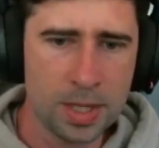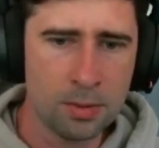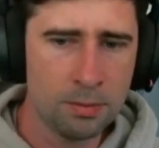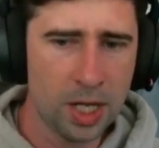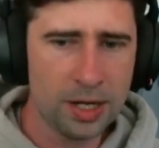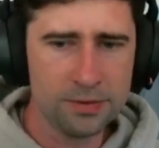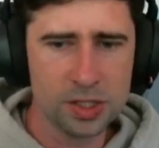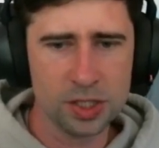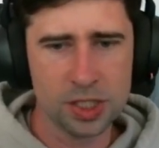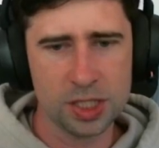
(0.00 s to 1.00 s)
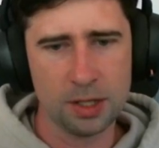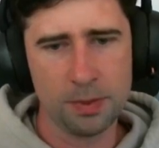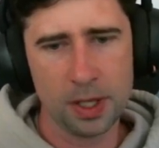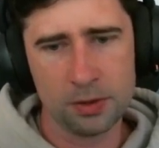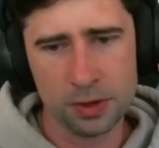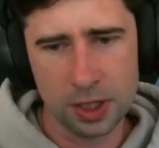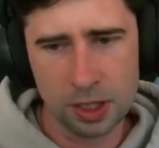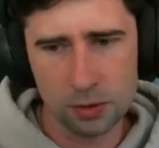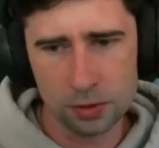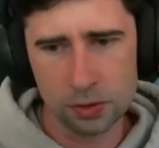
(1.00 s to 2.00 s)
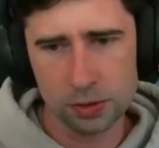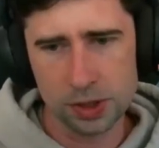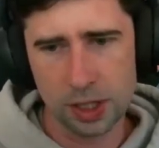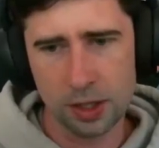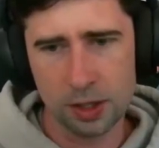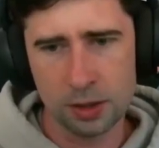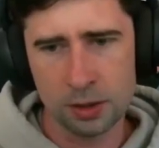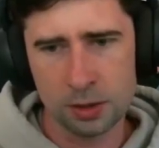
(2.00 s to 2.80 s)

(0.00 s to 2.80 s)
We might have to just skip out on the kiln altogether.